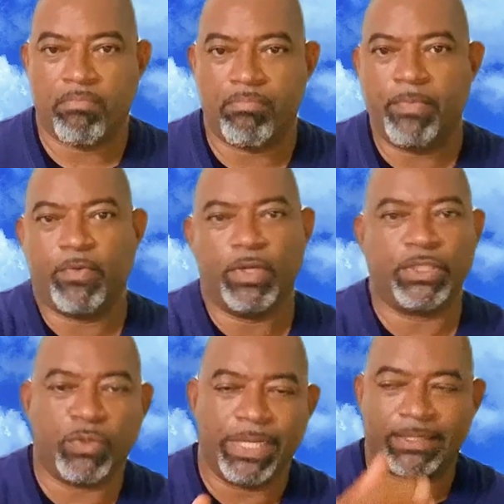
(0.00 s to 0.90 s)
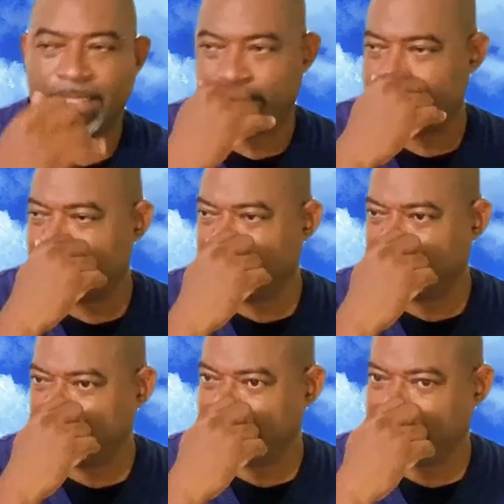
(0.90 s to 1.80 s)
Before the school year starts,
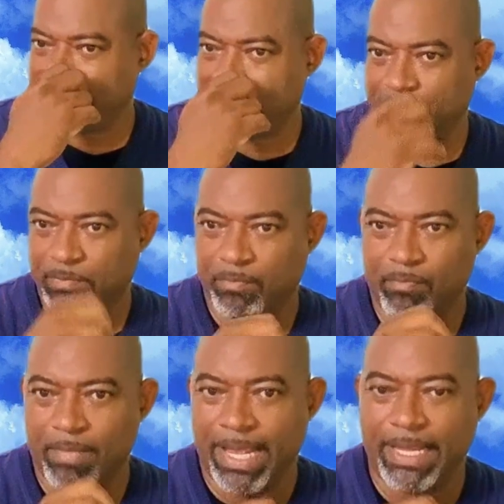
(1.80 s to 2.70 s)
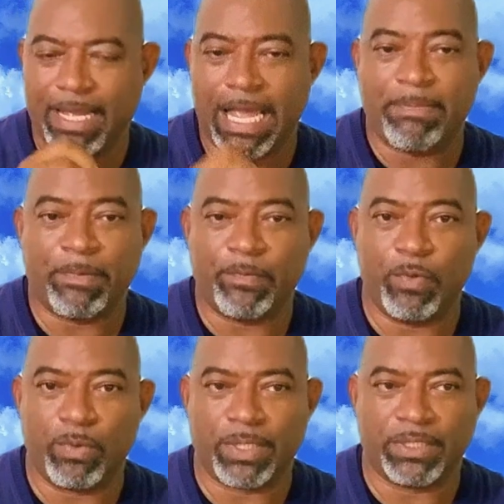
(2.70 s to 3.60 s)
my hyper
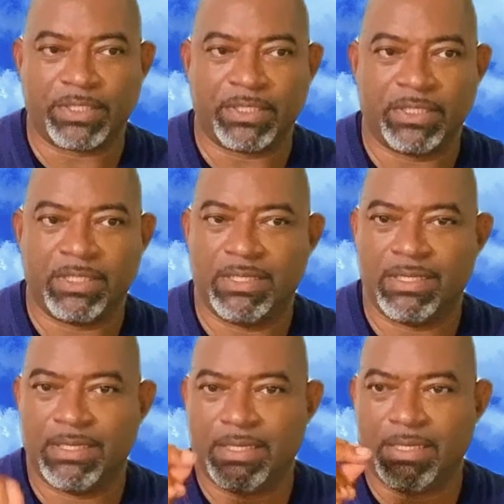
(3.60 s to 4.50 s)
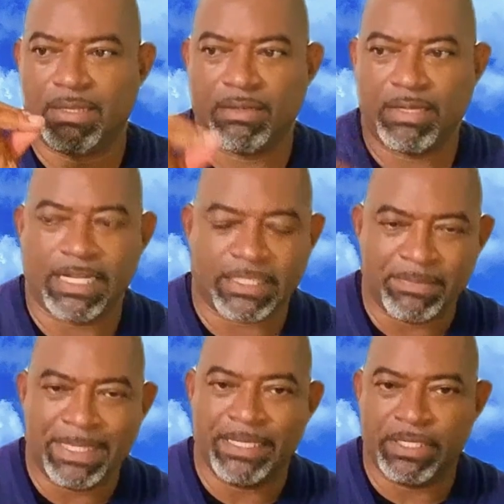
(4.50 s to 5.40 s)
focus gets
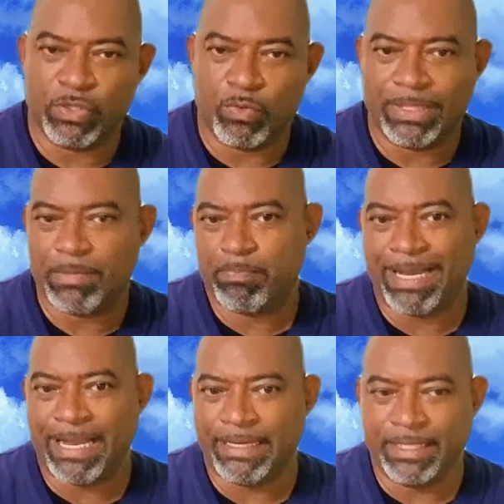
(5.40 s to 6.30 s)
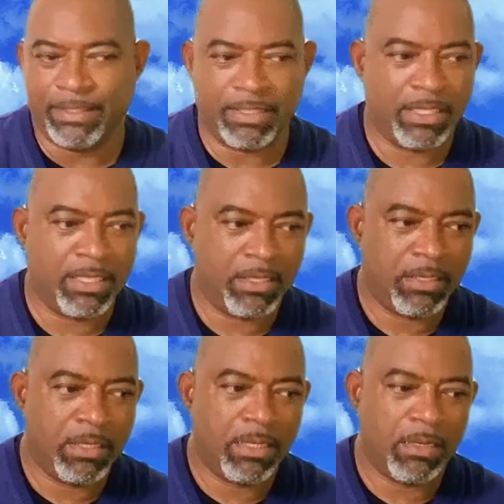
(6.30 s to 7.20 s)
me in the door with the planning.
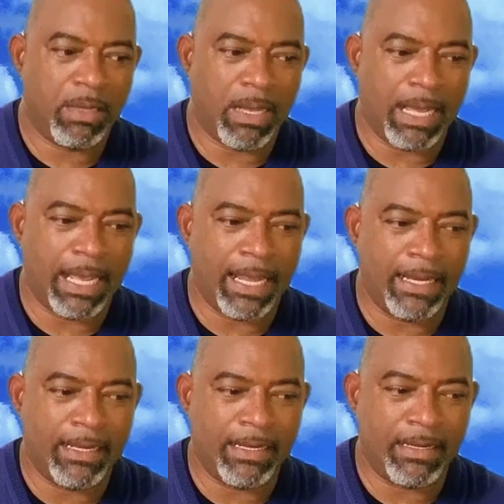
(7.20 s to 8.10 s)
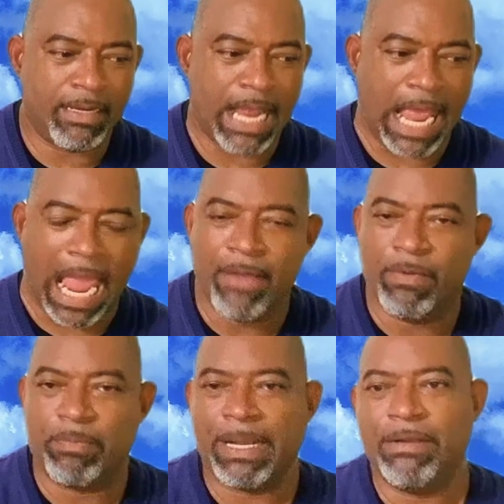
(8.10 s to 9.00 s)
And I will
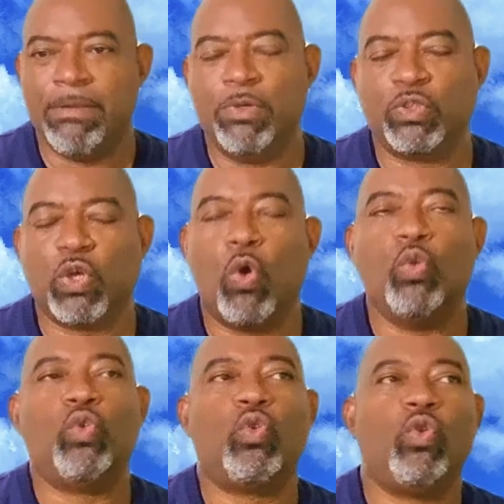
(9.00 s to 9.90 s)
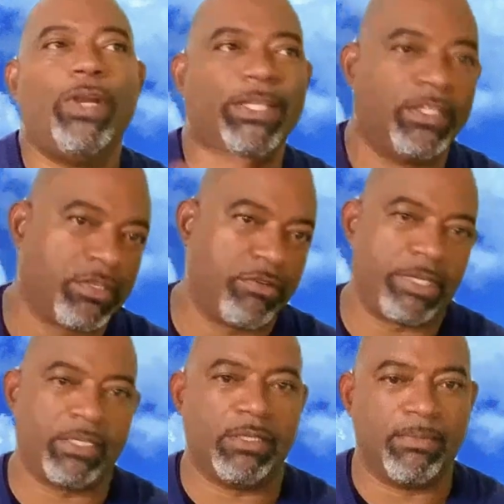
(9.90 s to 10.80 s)
plan the most outrageous
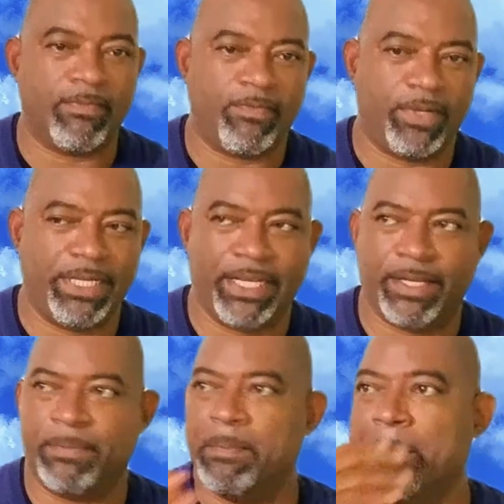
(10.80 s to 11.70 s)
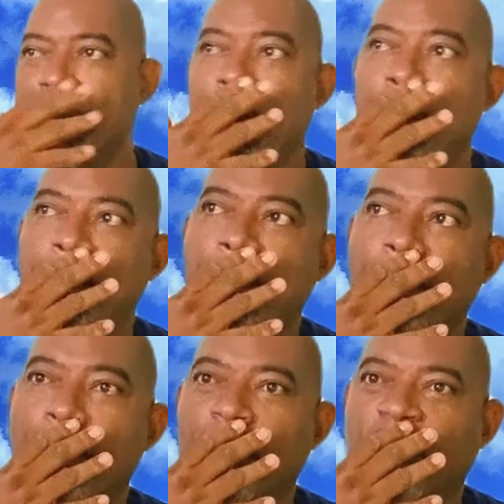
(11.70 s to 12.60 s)
curriculum for the year,
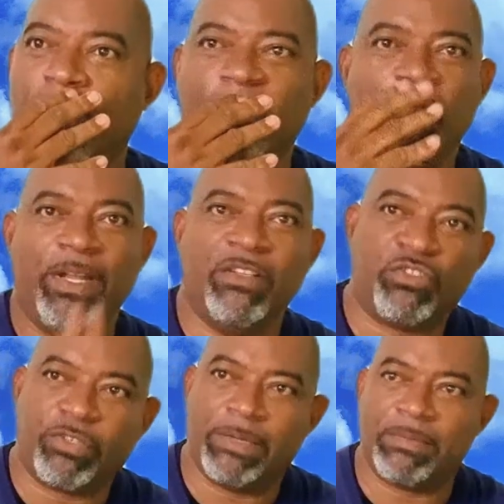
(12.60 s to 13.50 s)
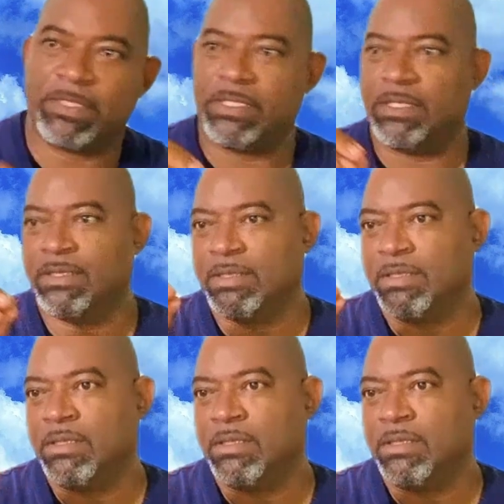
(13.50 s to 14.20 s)
from field trips to